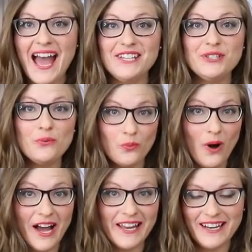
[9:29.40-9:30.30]
And to
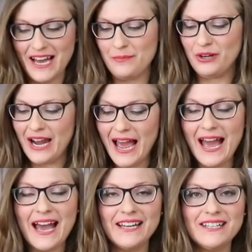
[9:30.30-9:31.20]
one, I'm gonna
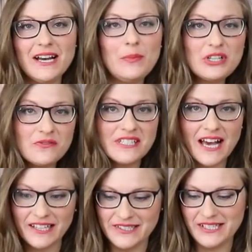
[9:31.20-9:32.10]
add a bunch of
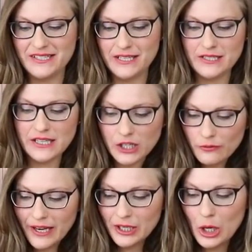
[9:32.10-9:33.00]
Italian seasonings like
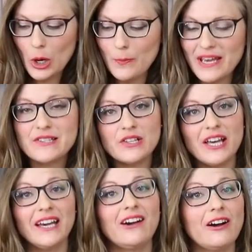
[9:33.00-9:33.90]
oregano, basil,
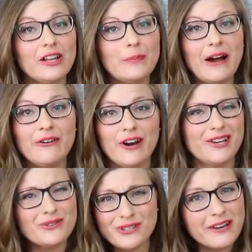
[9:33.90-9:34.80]
and garlic powder.
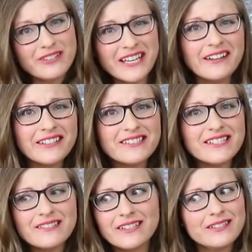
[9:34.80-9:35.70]
I usually have Italian
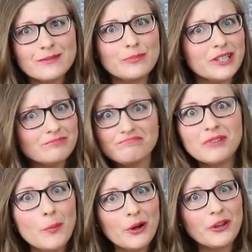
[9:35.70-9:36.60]
seasonings, but
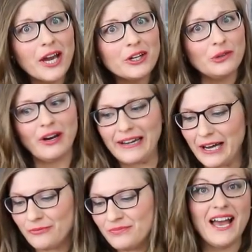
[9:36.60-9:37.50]
apparently I don't right
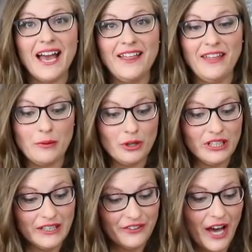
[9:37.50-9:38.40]
now. And then I'm
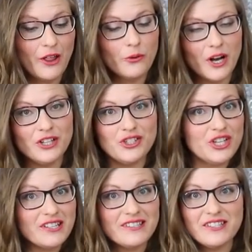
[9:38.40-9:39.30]
gonna leave the other one
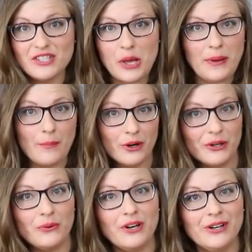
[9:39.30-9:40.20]
just the salt, pepper,
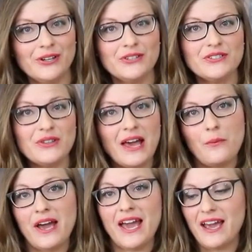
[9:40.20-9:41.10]
and oil, so
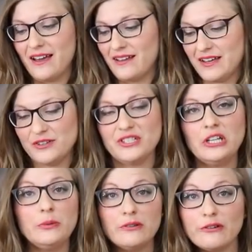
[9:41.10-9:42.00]
that way there's a
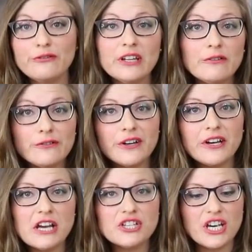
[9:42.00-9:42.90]
little bit of a flavor
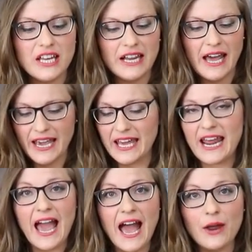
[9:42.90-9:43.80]
variation and I can
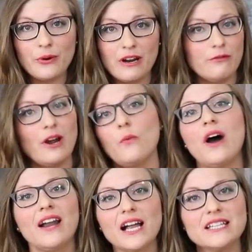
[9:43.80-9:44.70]
add whatever I
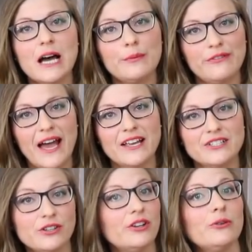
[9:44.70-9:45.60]
want on top of that
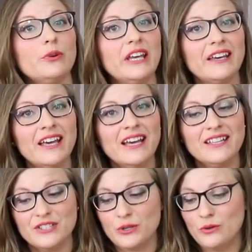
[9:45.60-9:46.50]
during the week
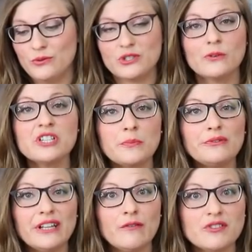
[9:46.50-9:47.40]
to switch up the
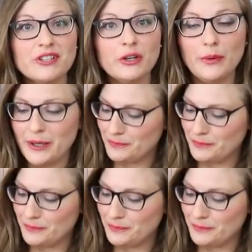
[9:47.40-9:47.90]
flavors a little